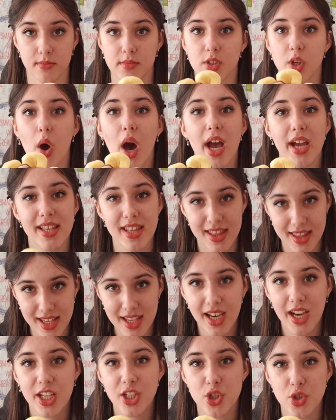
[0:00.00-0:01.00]
So I
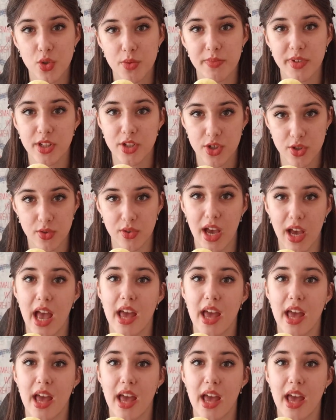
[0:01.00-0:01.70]
think I should be too,